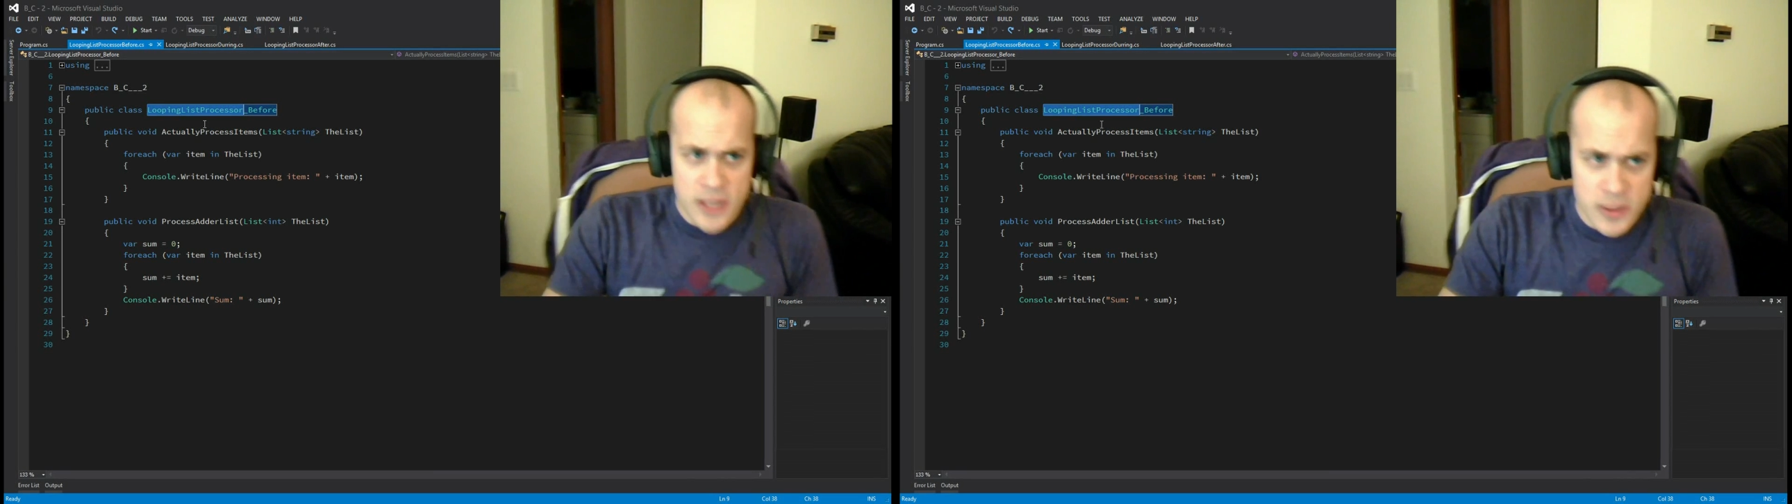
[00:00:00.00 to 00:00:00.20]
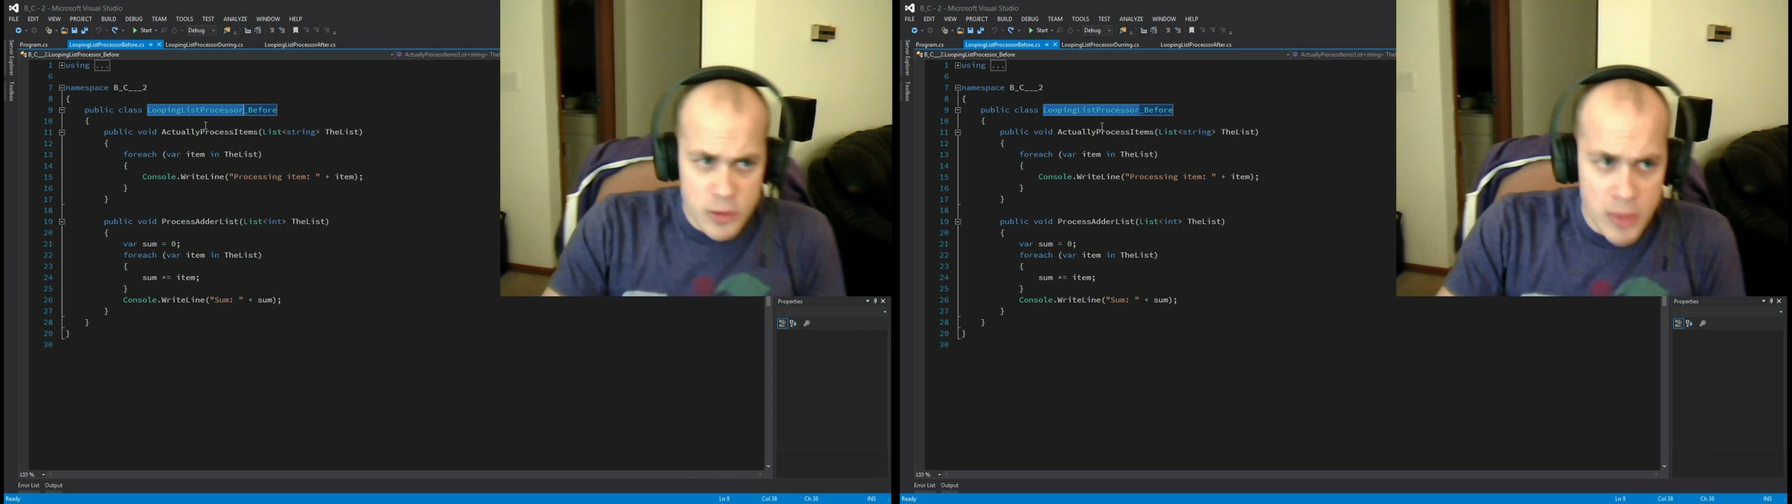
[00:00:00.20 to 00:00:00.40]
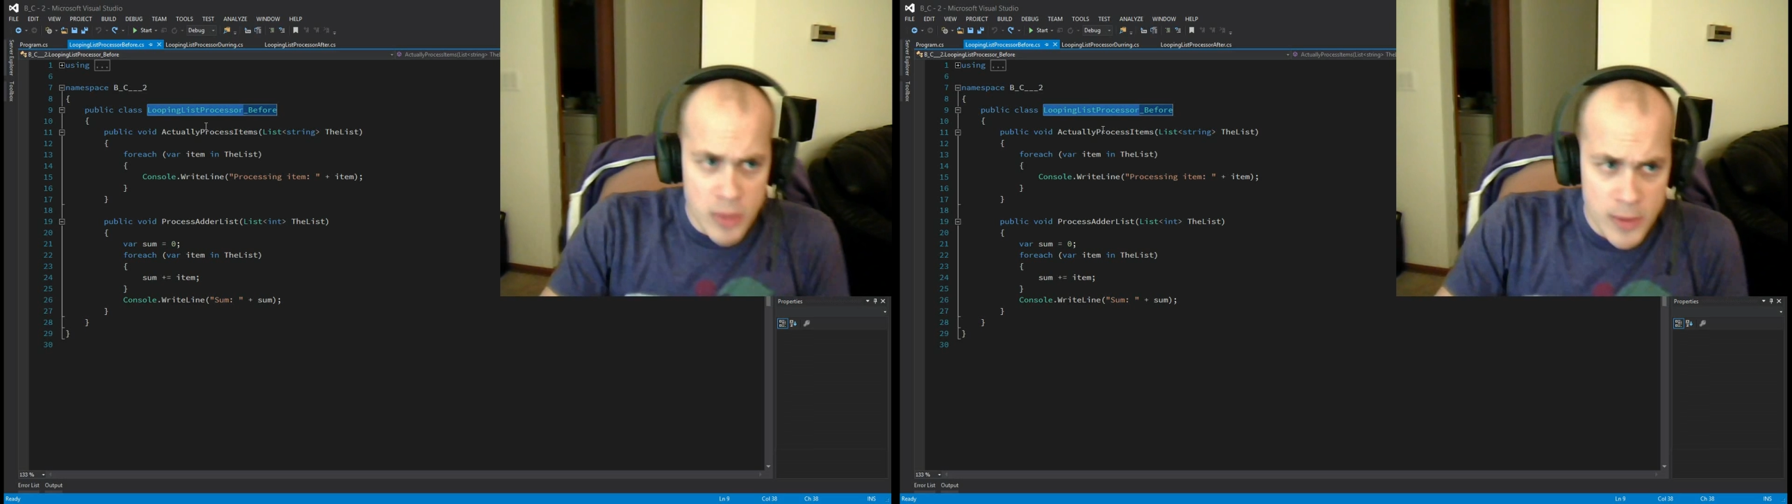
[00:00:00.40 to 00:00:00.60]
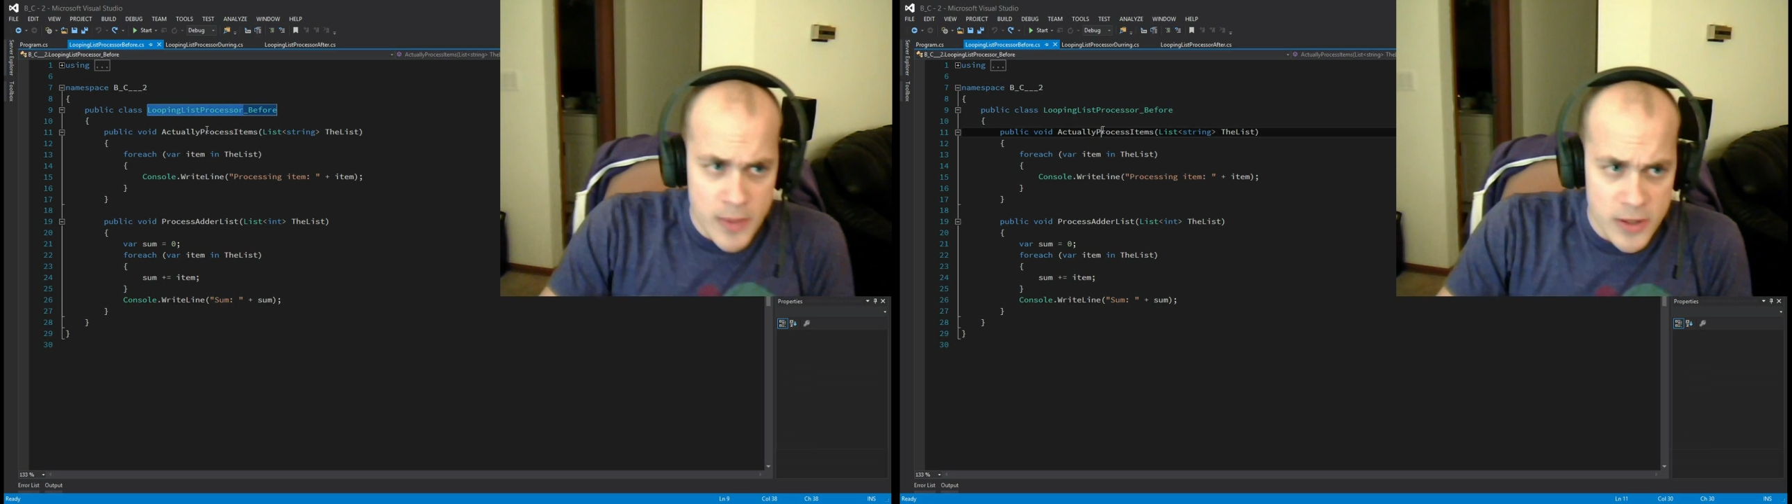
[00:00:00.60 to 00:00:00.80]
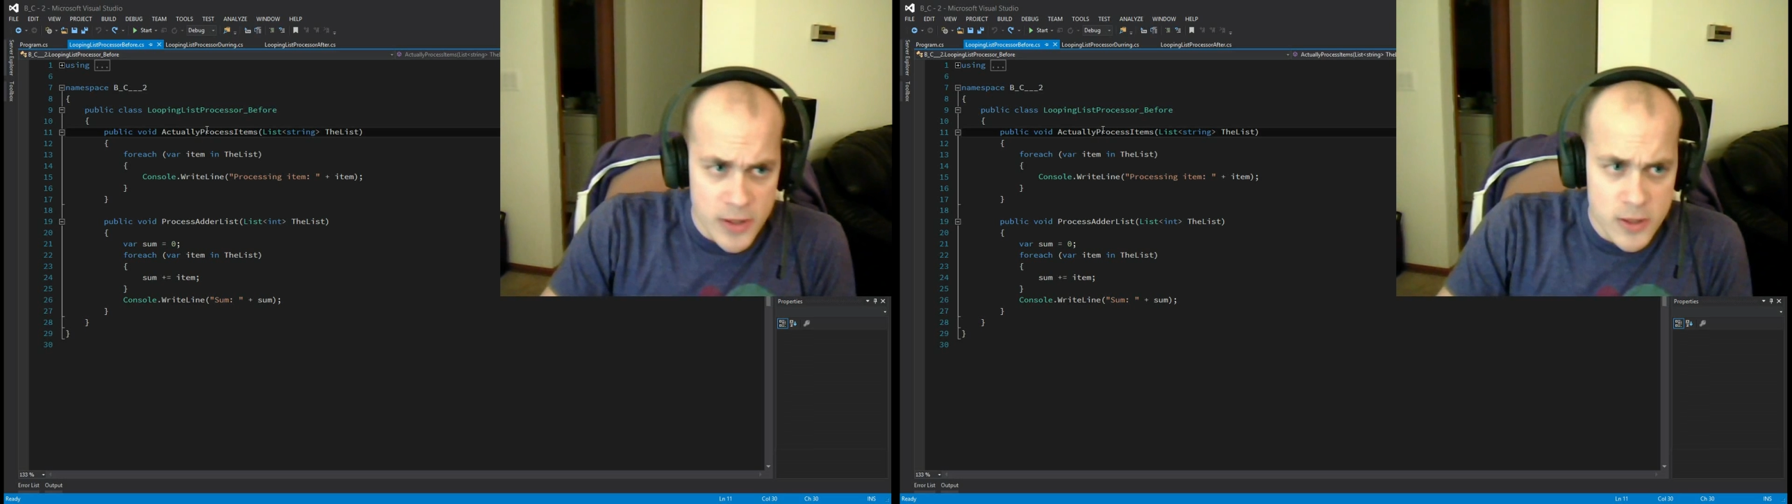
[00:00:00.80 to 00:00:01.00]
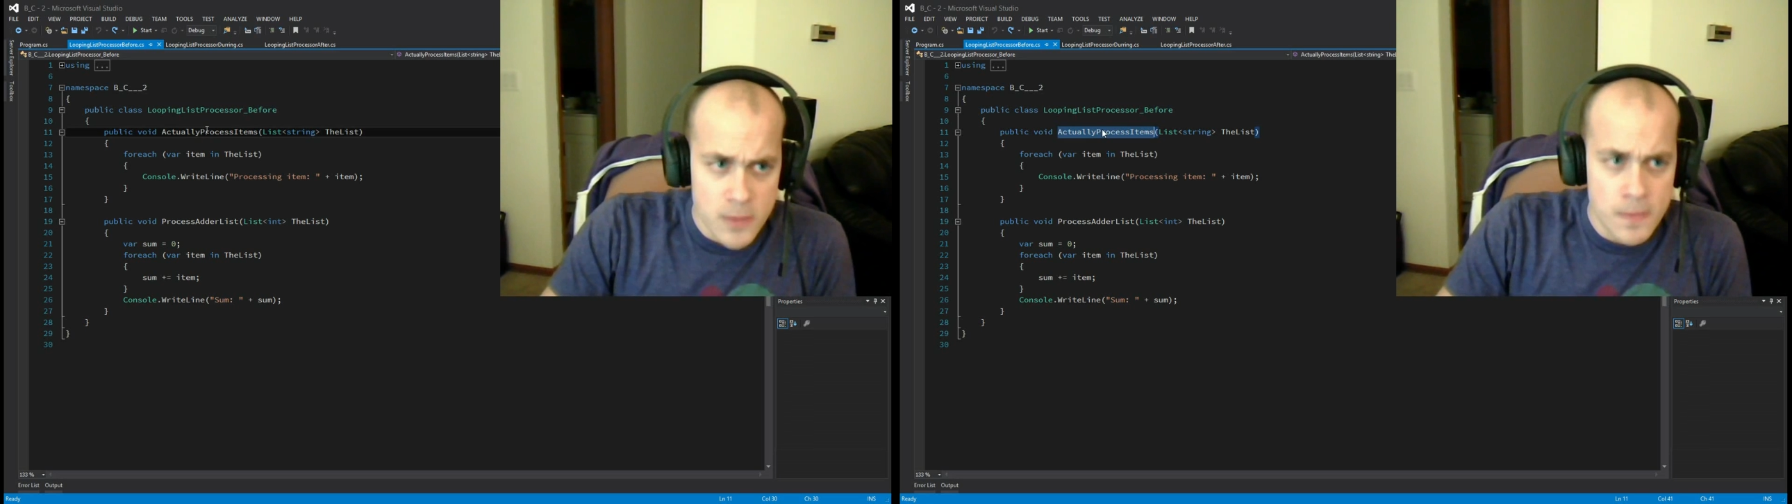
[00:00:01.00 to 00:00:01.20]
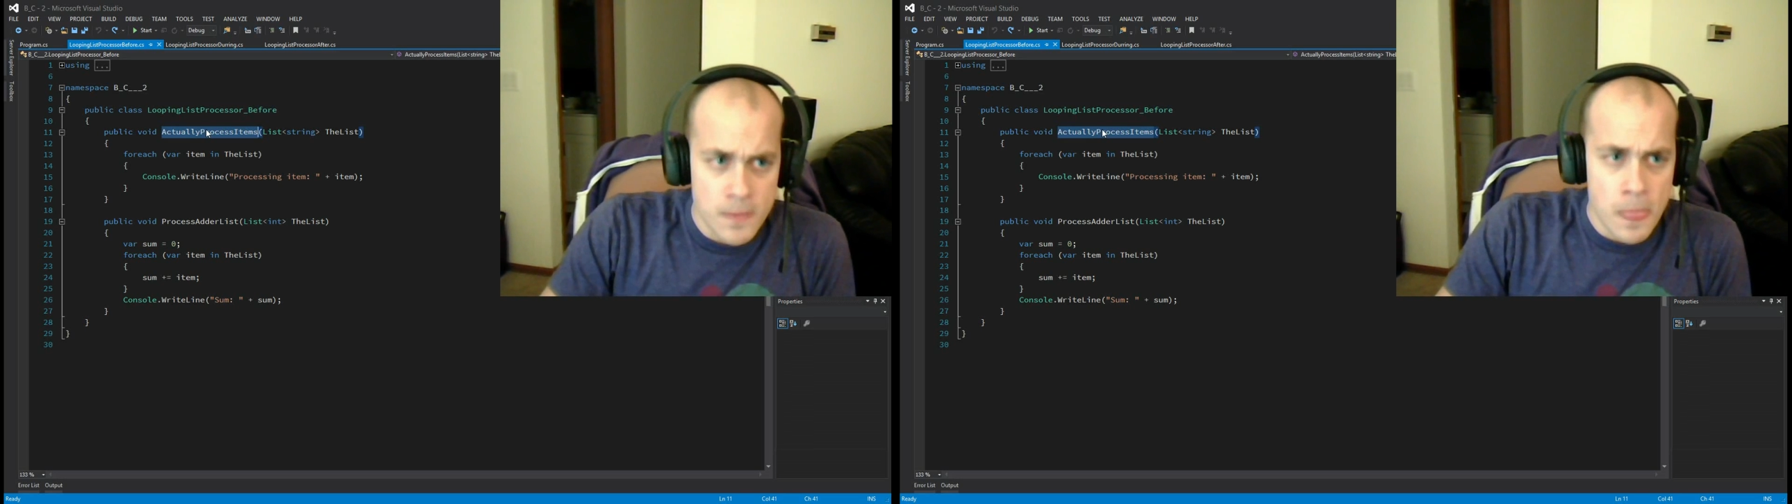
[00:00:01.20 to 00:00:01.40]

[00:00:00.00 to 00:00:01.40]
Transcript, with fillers: has two public methods,